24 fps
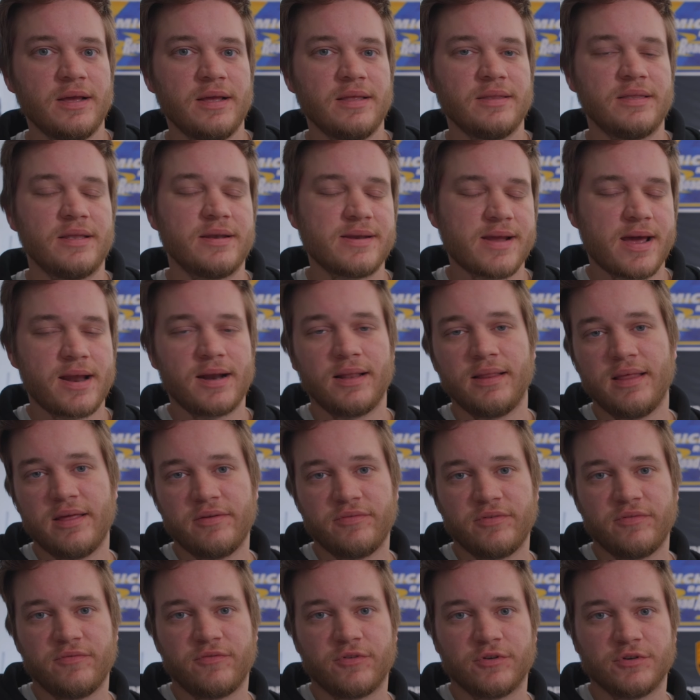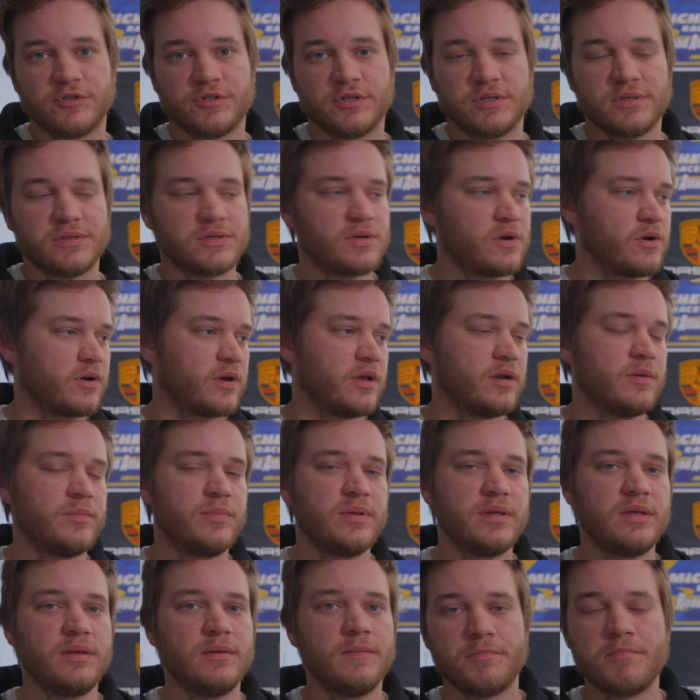the 911 versions are gonna
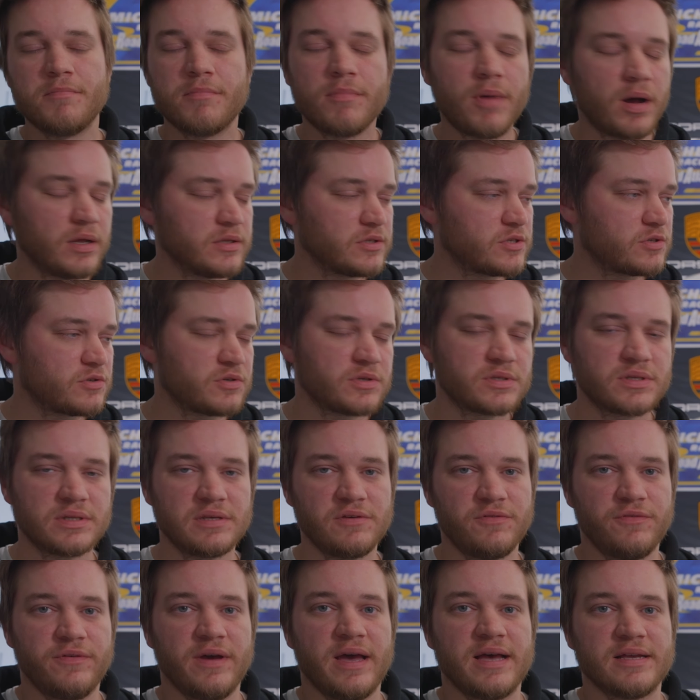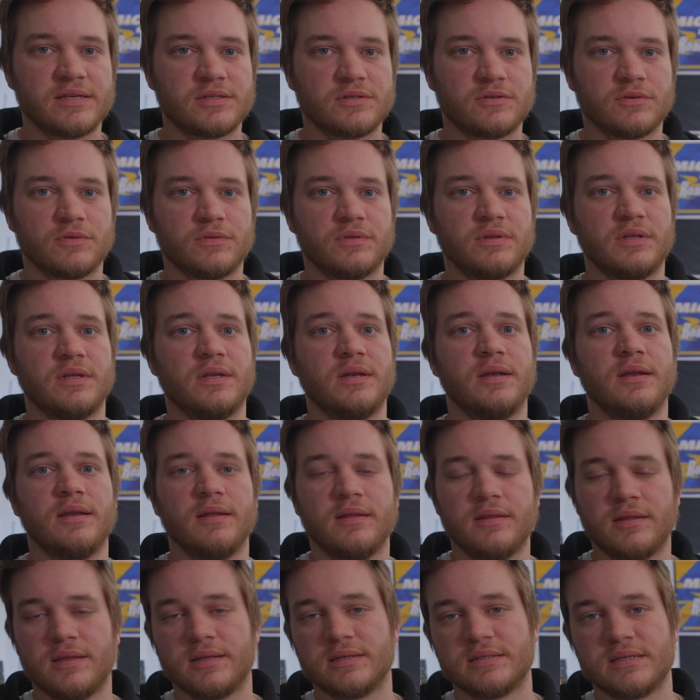be monstrously faster
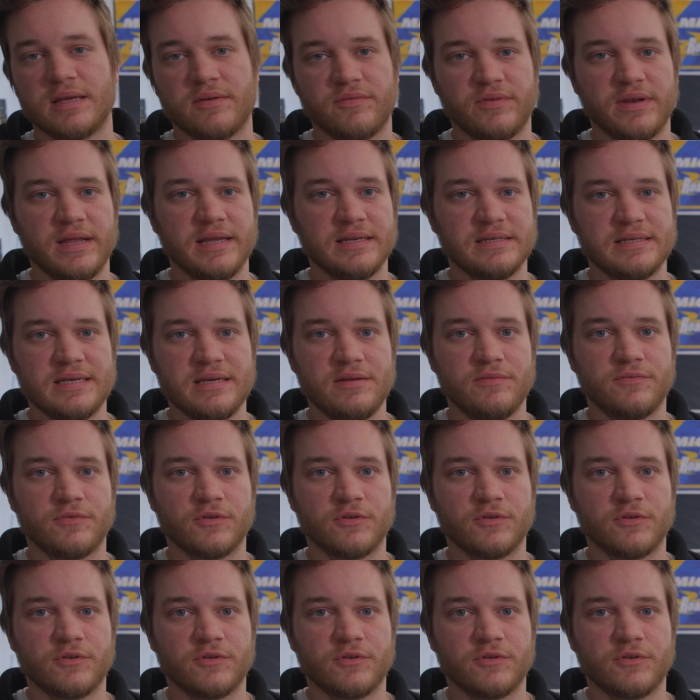than the 718